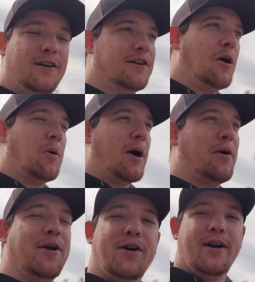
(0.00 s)
Now we're
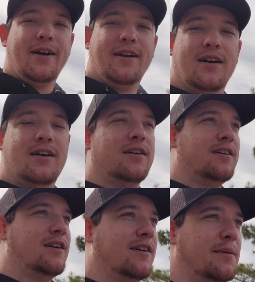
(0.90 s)
out here in
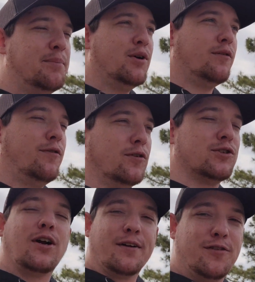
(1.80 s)
beautiful
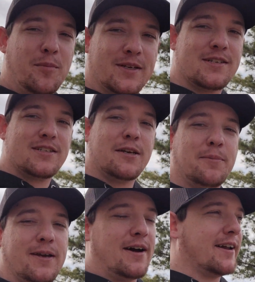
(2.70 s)
Starkville,
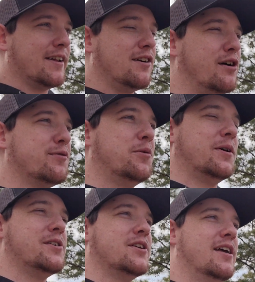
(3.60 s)
Mississippi, out at the golf
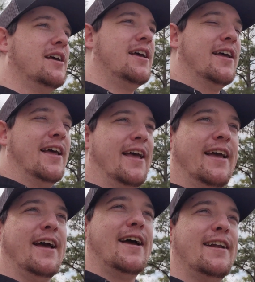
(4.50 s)
course,
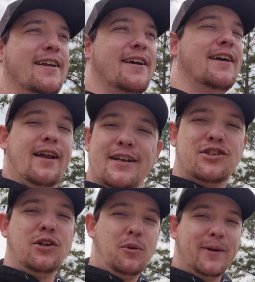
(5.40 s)
and it
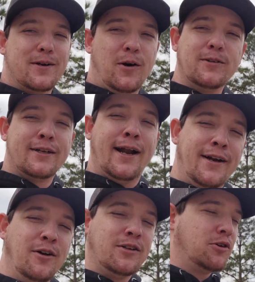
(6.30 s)
is a little bit cold today.
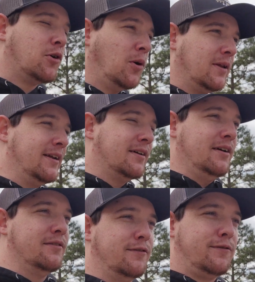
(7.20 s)
A little cold in
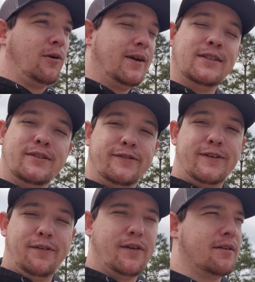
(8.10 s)
the 40s to
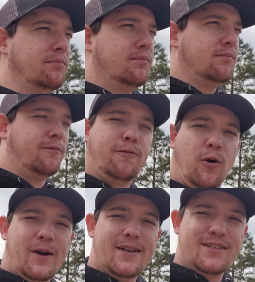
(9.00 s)

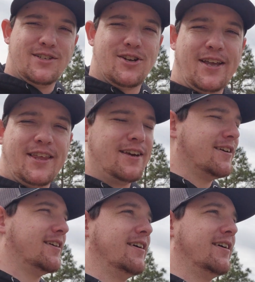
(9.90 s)
40s, I think.